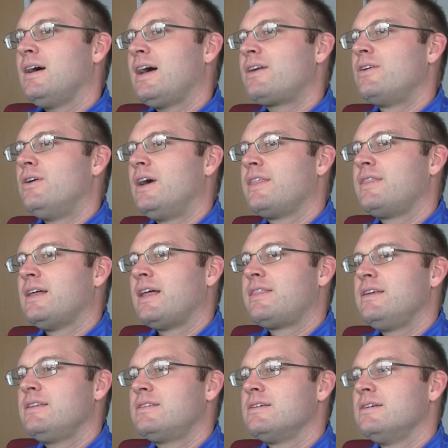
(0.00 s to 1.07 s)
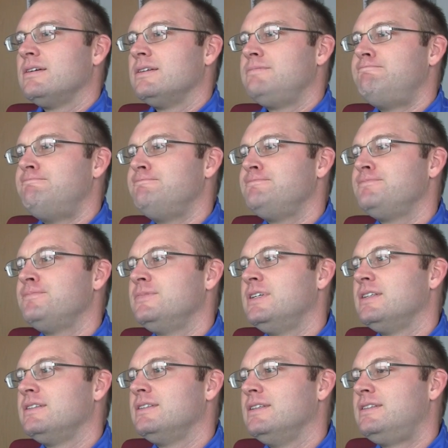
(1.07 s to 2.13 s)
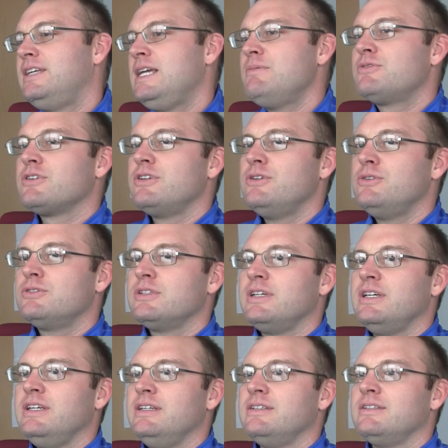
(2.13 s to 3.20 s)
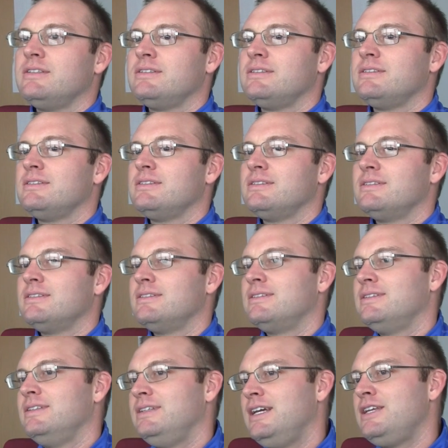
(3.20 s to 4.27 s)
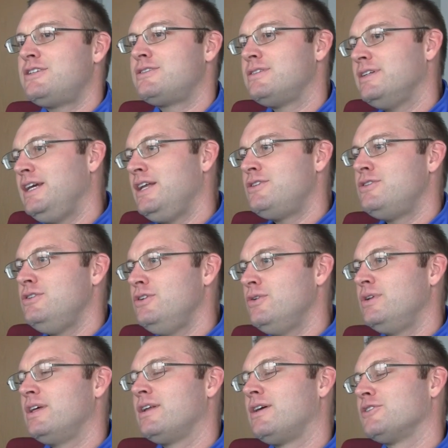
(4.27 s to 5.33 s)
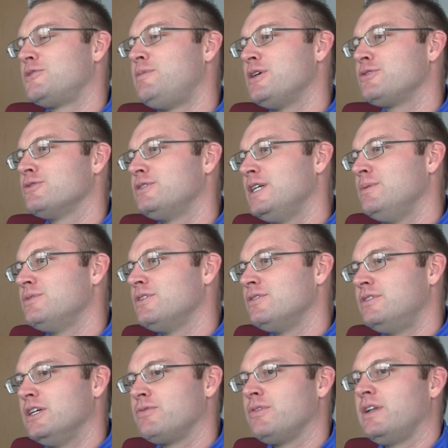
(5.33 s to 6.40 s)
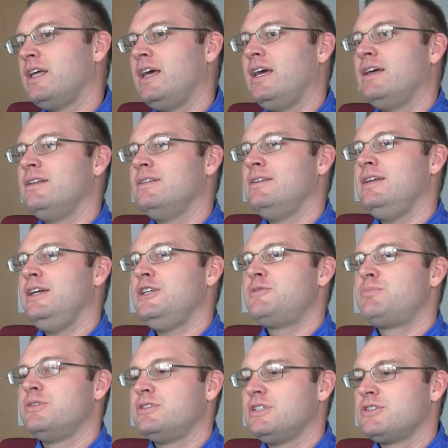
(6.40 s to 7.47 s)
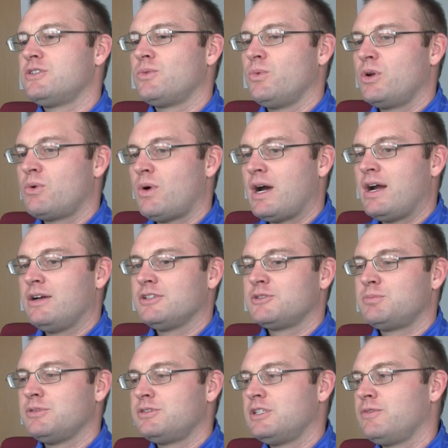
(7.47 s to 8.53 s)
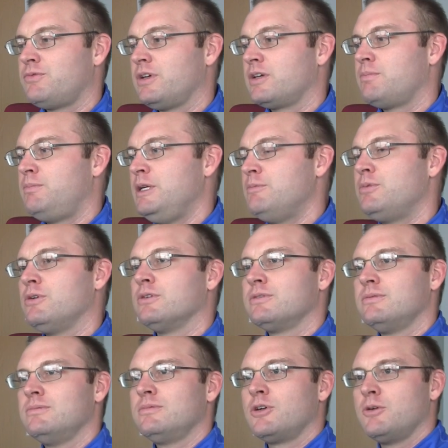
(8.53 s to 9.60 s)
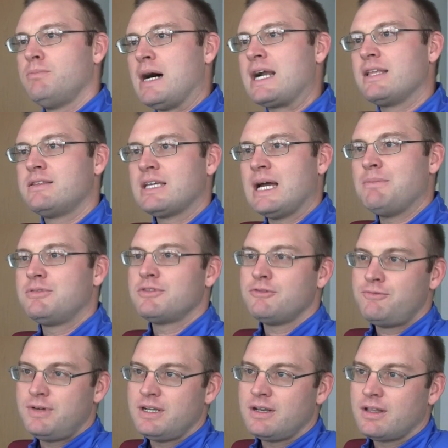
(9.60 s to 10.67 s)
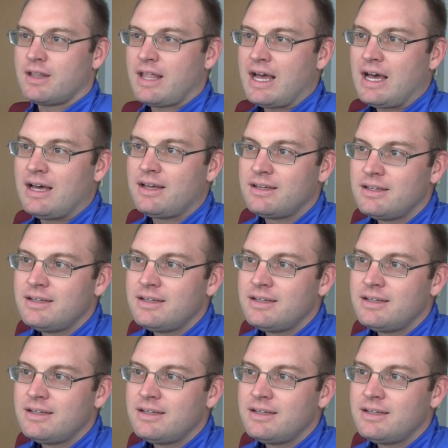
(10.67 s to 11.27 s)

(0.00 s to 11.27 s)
I don't know. I think the teams are usually... Each unit on special teams is different, and each position requires specific people or body types to fit into that